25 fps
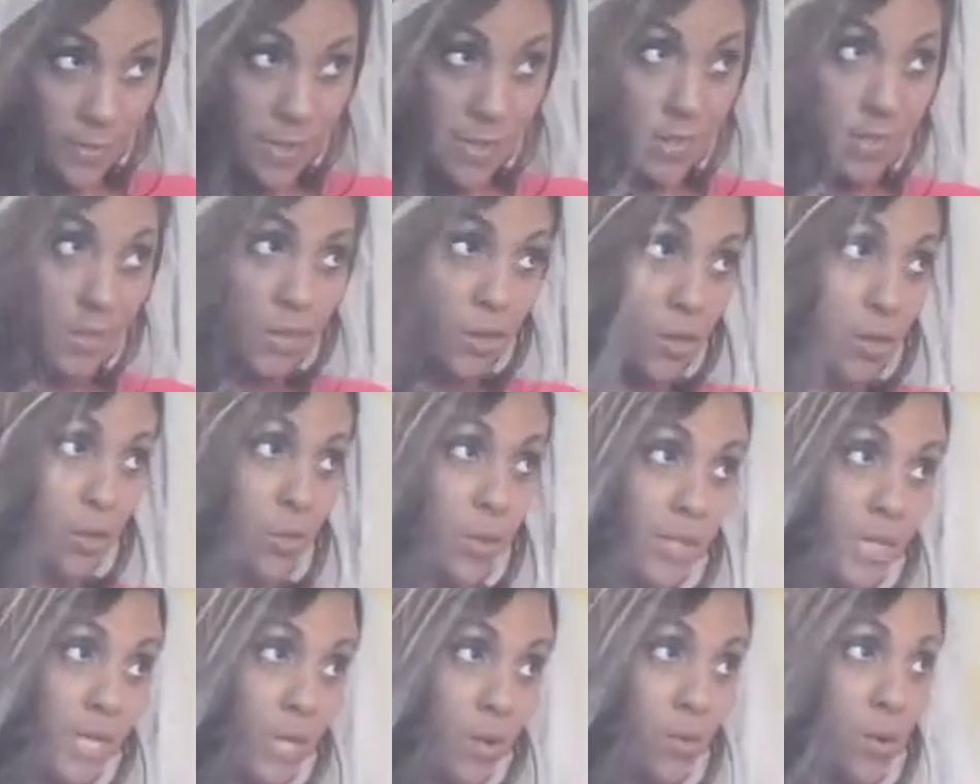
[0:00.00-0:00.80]

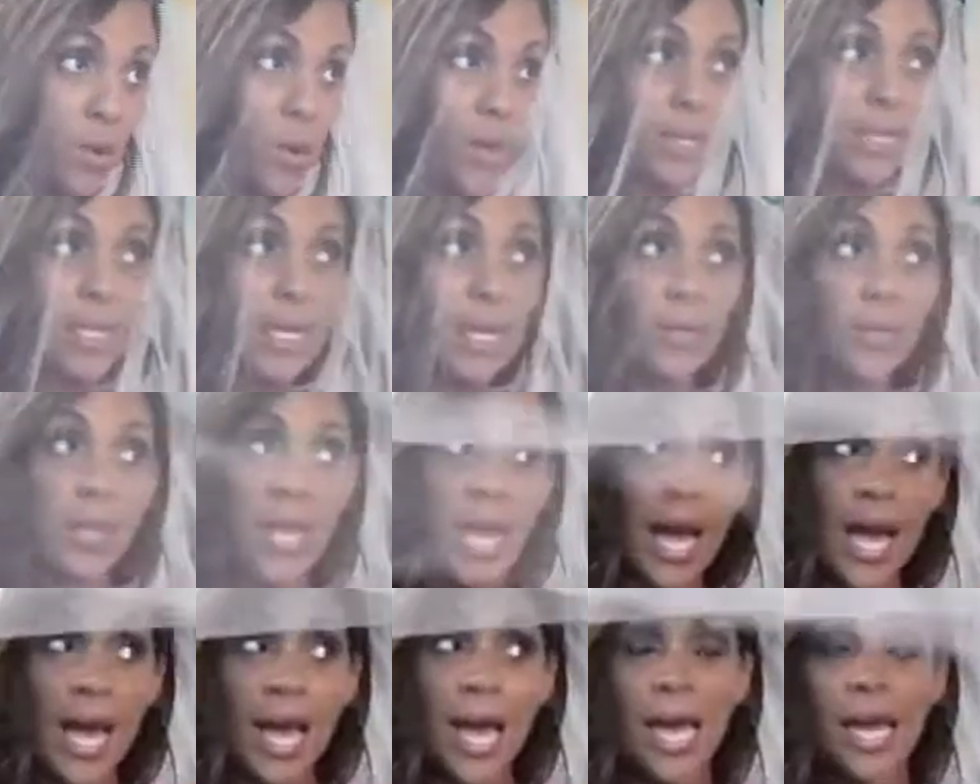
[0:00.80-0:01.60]
when they walked down
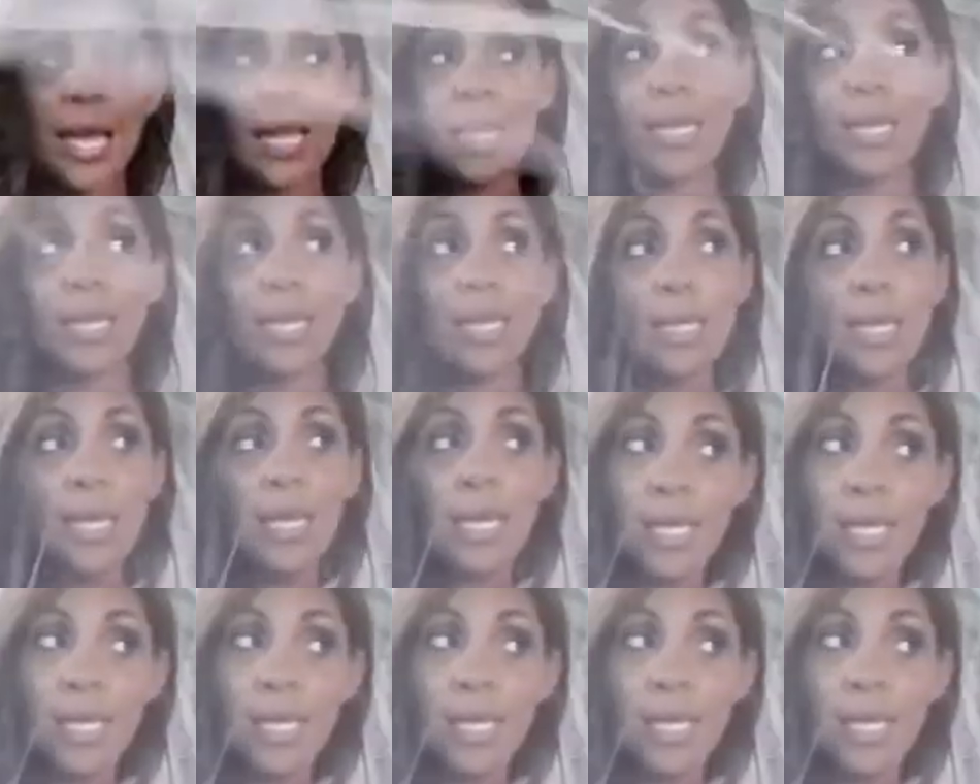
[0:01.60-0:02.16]
the aisle and